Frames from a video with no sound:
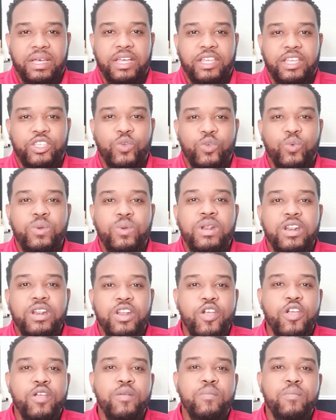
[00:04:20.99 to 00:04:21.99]
you would
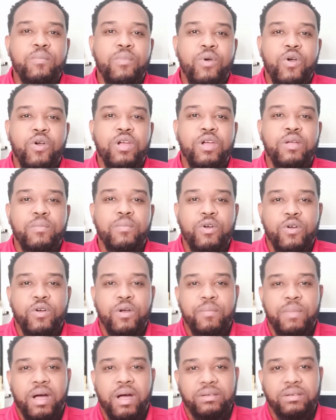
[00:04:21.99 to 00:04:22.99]
learn more and more
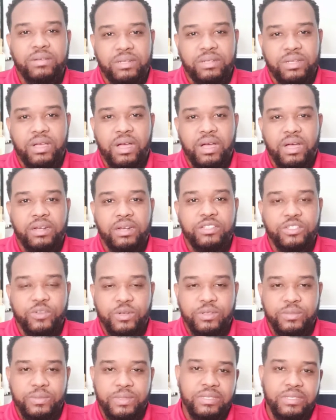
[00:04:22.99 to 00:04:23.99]
about the condrus
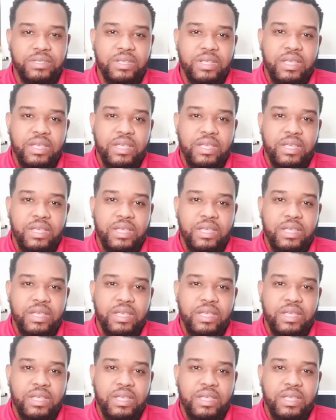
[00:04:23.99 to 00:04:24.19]
chrispus.